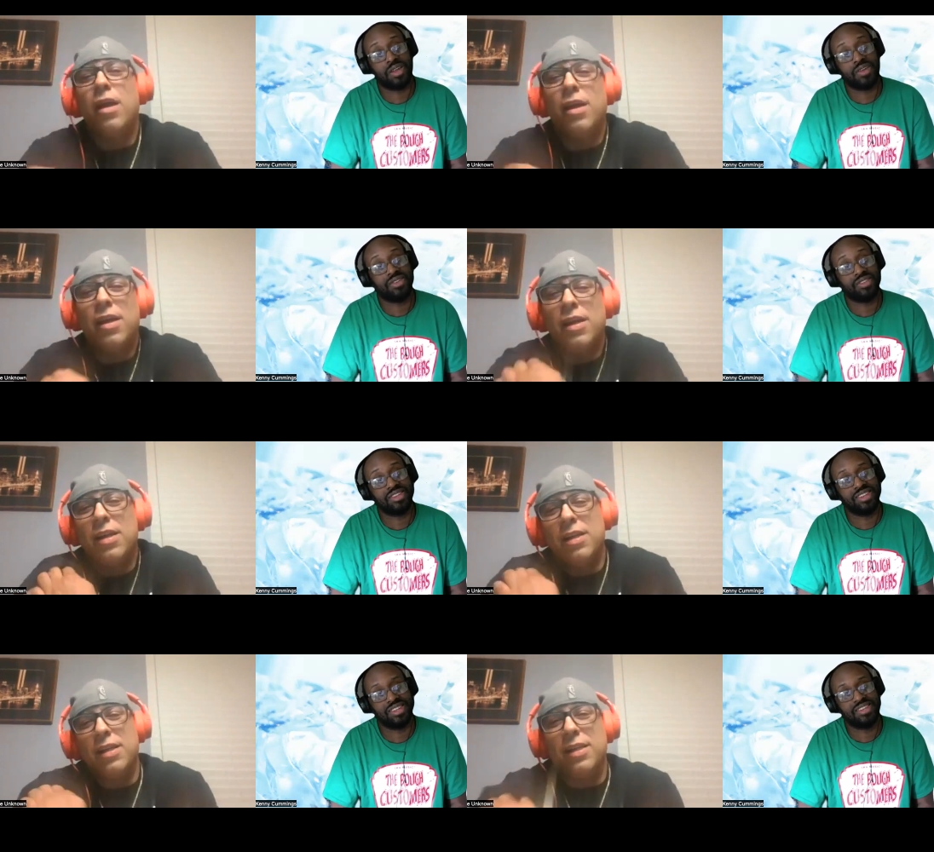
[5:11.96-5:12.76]

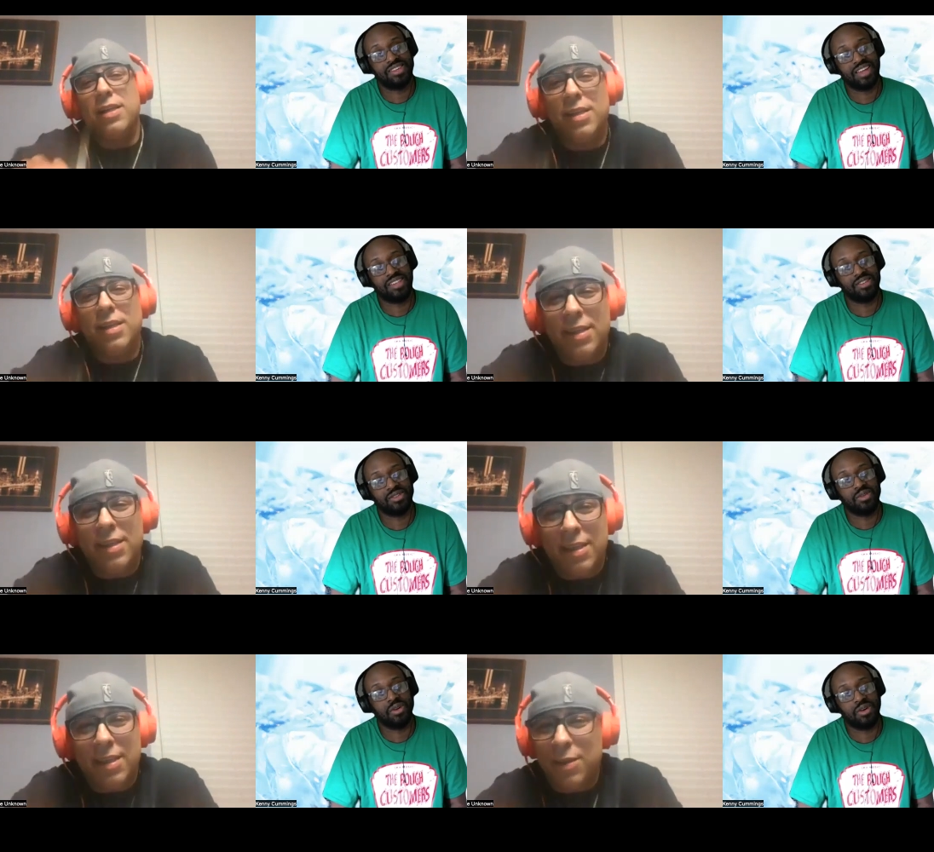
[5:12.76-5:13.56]
Speaker 1: everything. You had
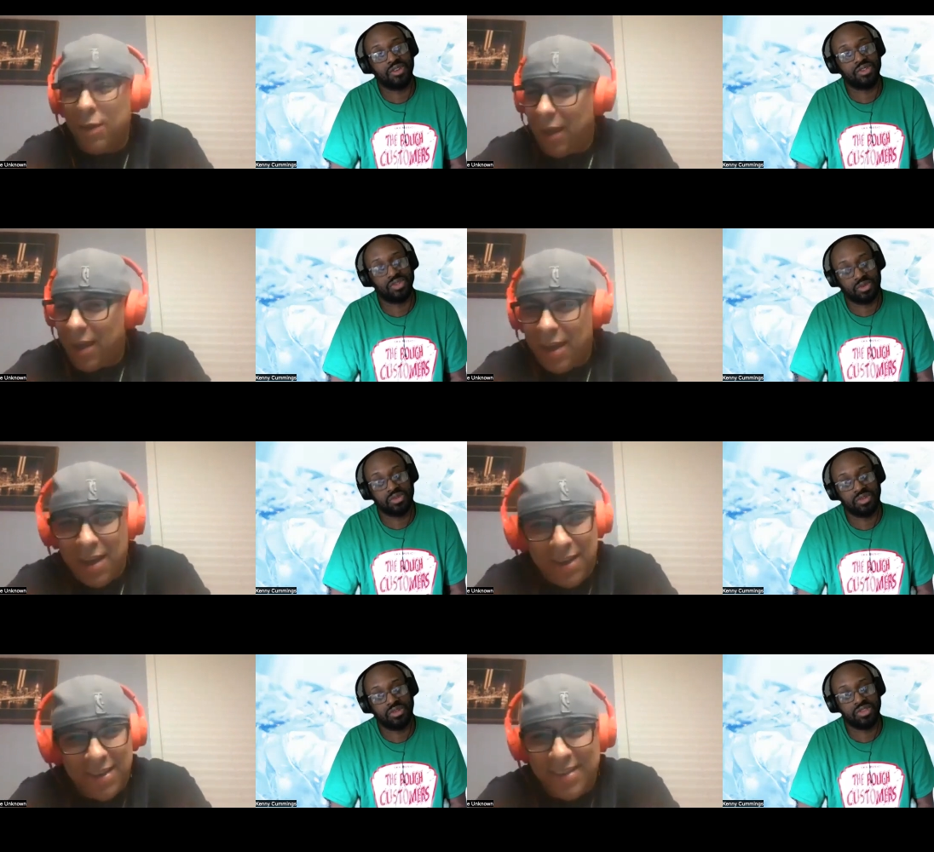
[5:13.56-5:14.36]
to do all yeah.
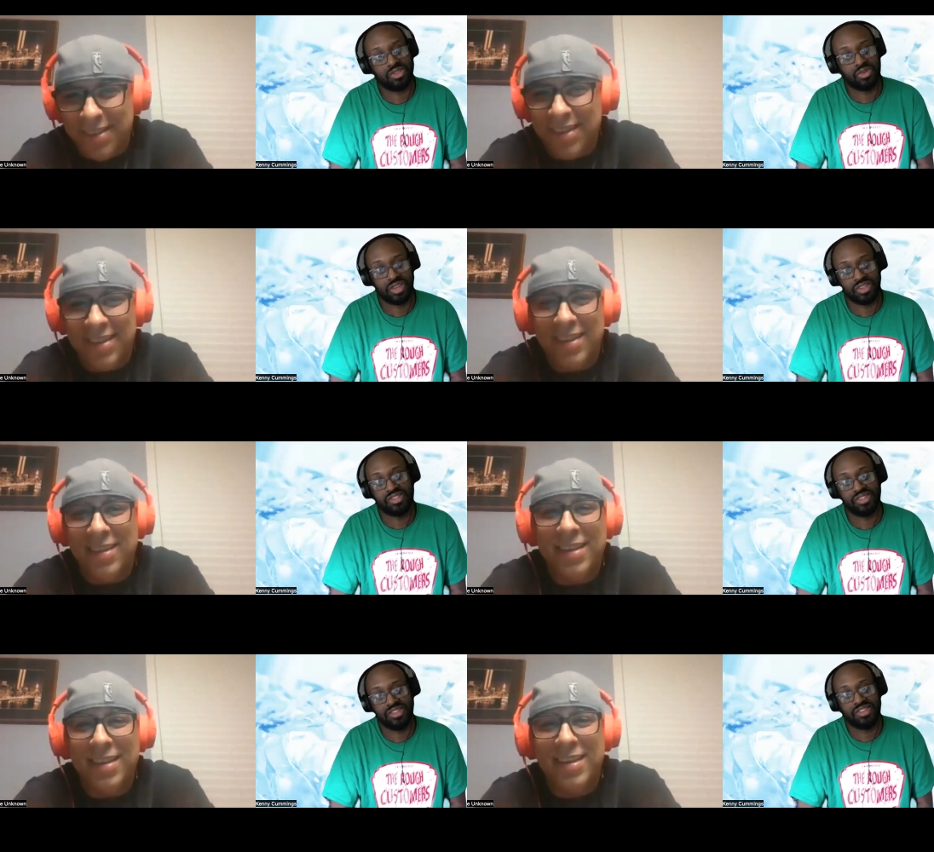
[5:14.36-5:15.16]
sorts of
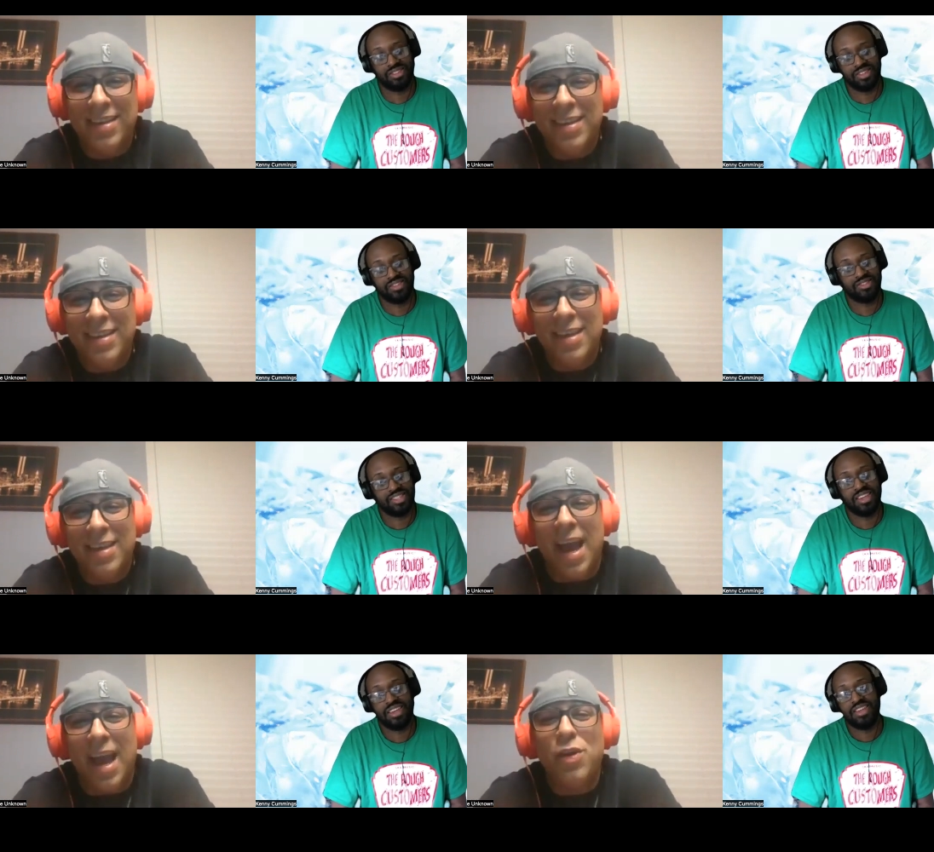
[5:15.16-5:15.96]
tricks.
Speaker 2: You know, it
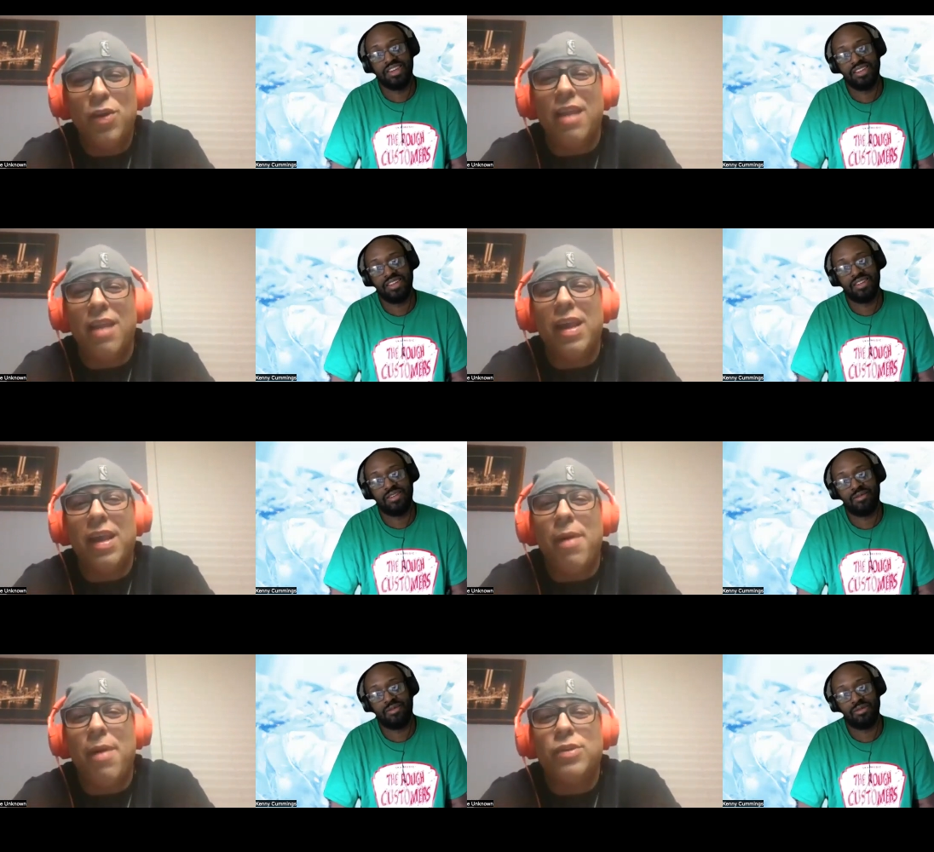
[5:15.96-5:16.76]
was. And you got to
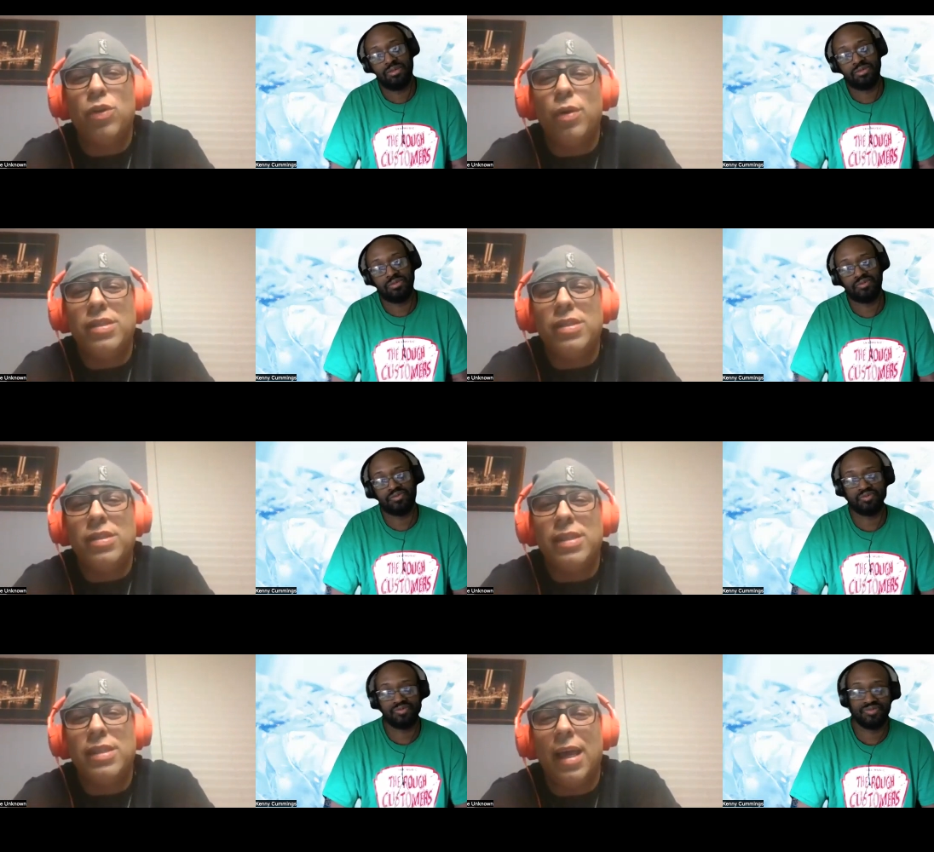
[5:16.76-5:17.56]
think about it too. Is
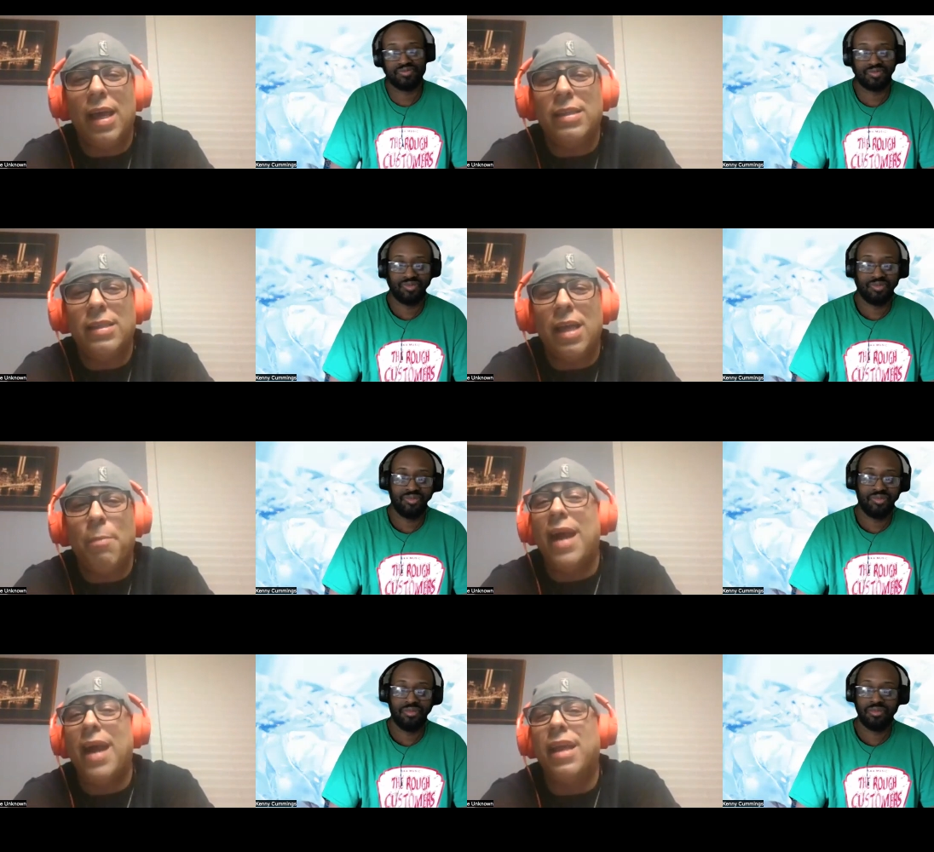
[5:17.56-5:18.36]
that is
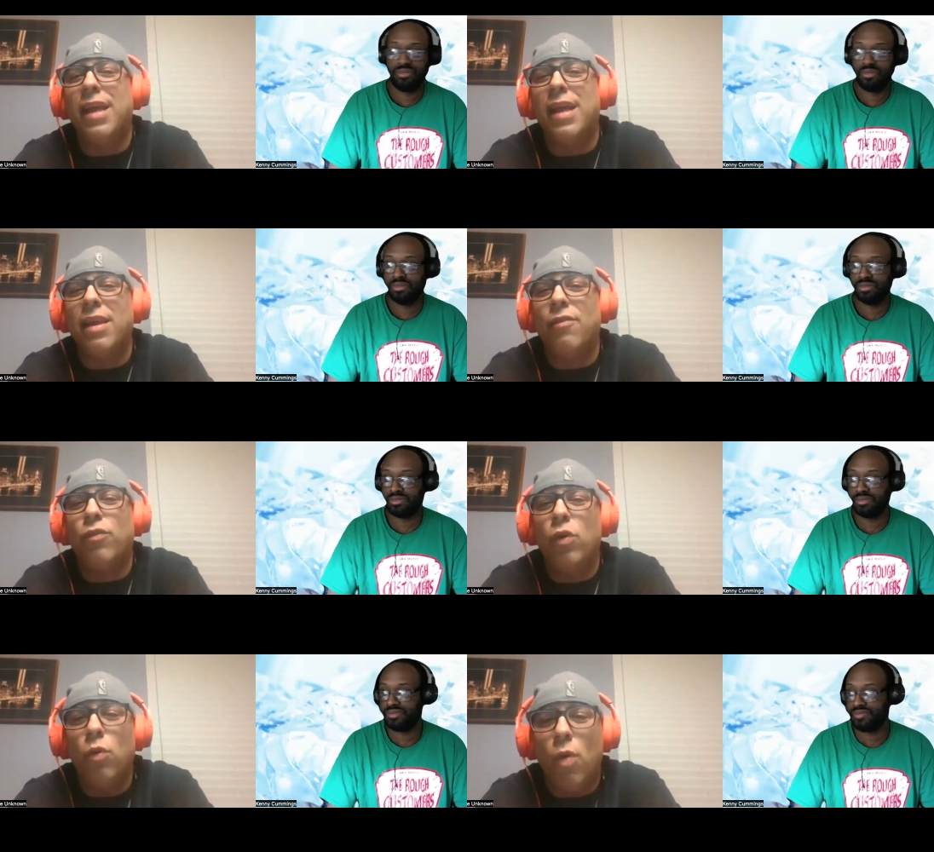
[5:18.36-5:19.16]
that back then,
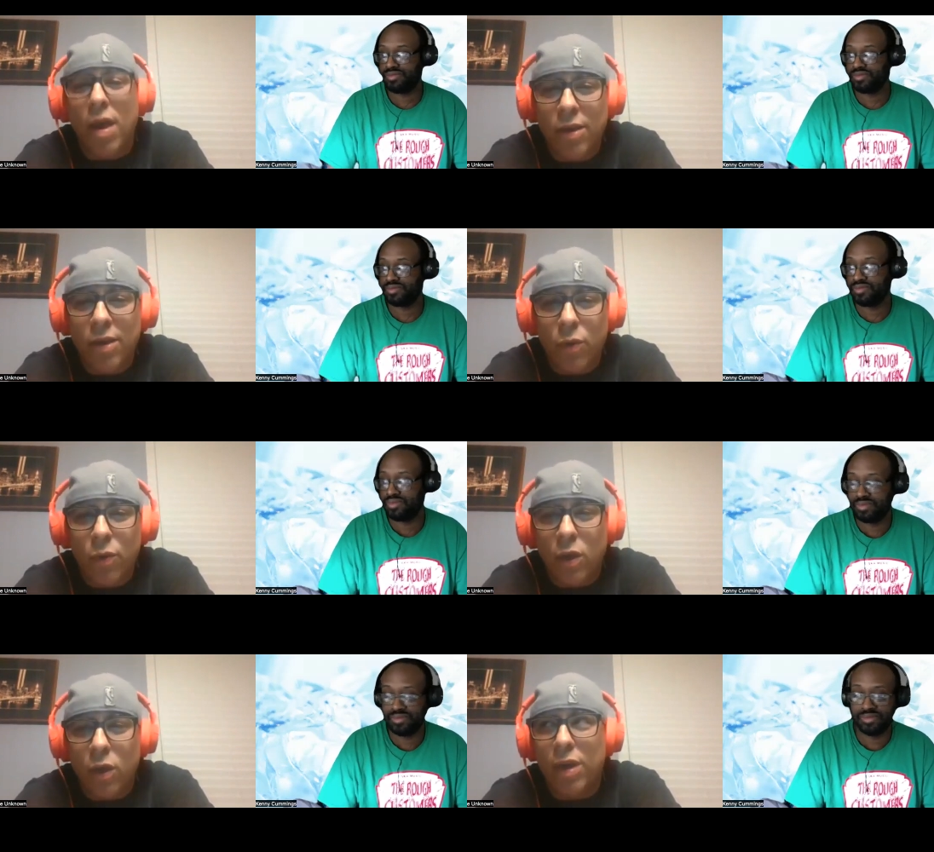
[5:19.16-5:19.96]
if you wanted to do
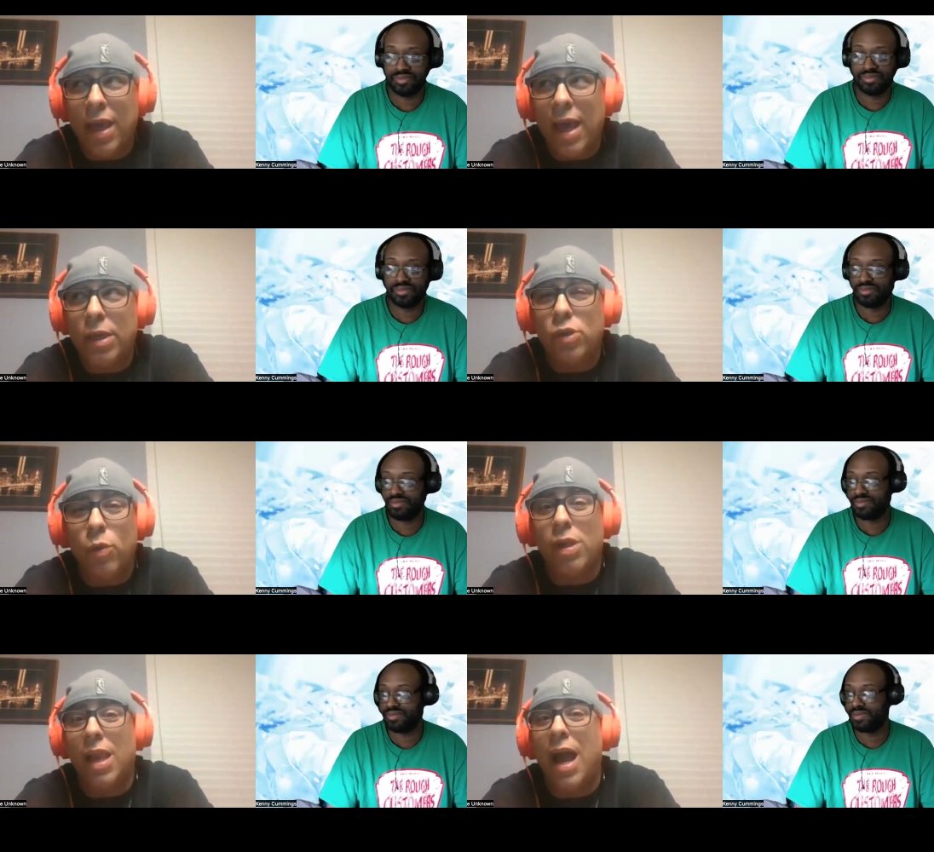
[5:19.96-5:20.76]
it, you really had to
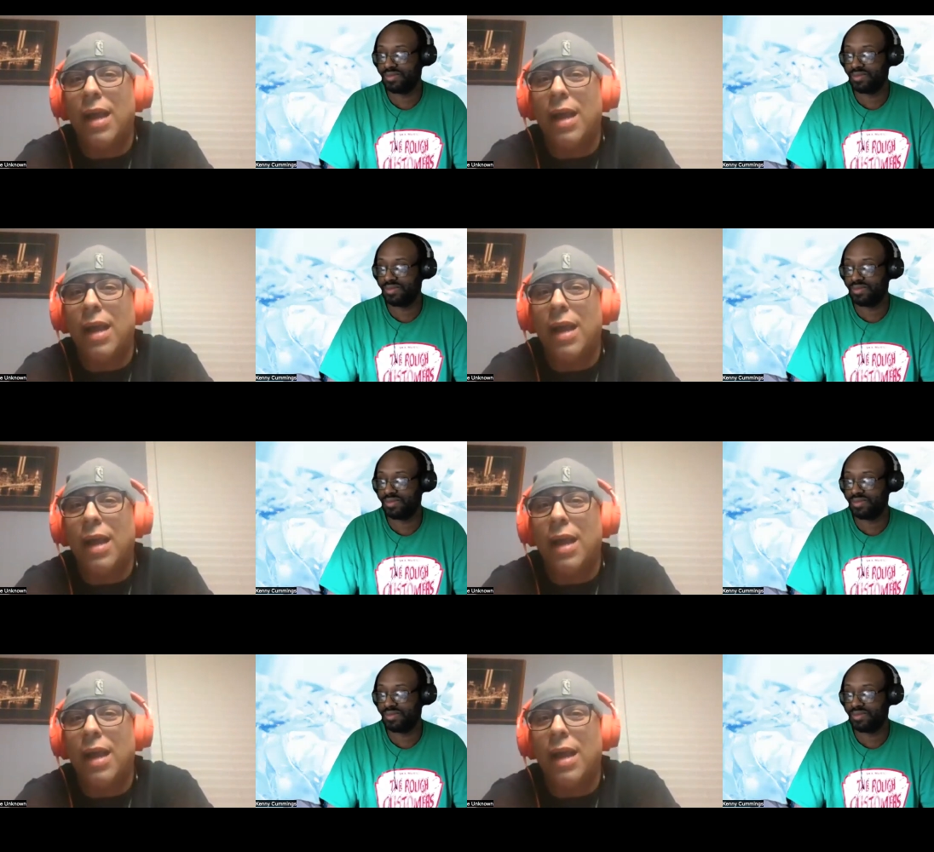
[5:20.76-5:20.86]
do a lot.